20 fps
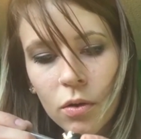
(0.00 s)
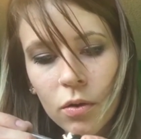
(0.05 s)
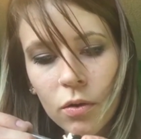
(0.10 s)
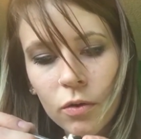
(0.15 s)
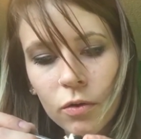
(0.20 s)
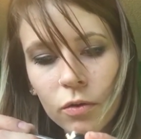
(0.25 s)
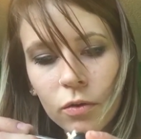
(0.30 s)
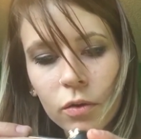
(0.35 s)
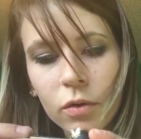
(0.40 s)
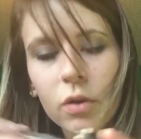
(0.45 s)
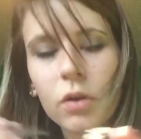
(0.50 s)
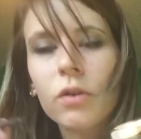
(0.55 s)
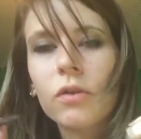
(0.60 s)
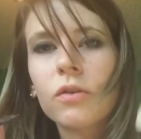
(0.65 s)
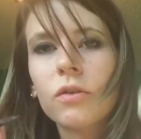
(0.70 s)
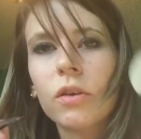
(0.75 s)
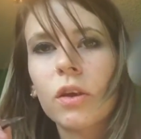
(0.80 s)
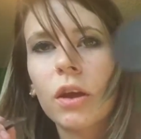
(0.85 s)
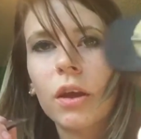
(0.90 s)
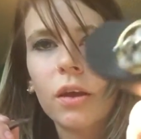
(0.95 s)
So
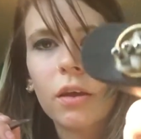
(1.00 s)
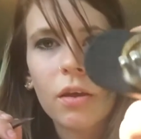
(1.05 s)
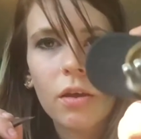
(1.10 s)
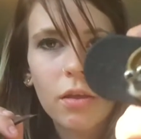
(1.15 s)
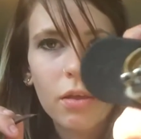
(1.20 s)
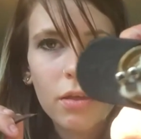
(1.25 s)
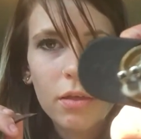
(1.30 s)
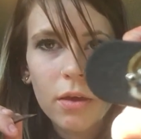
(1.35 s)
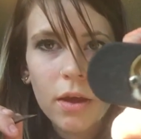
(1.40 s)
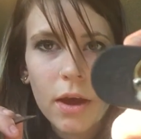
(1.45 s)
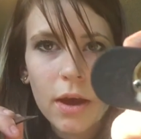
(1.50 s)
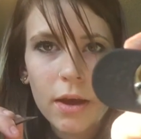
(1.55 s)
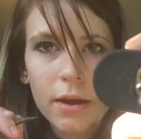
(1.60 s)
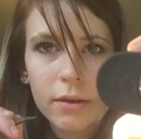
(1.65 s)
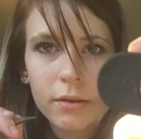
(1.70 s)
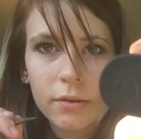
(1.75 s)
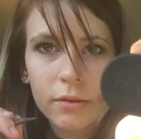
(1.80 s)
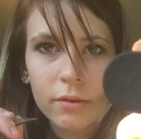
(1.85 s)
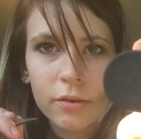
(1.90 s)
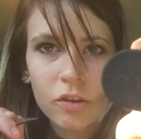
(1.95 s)
looks like
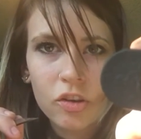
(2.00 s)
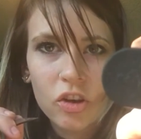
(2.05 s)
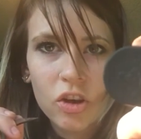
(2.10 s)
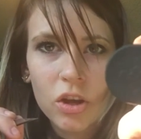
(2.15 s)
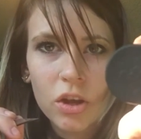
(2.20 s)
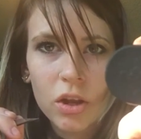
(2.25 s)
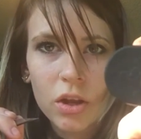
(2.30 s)
that.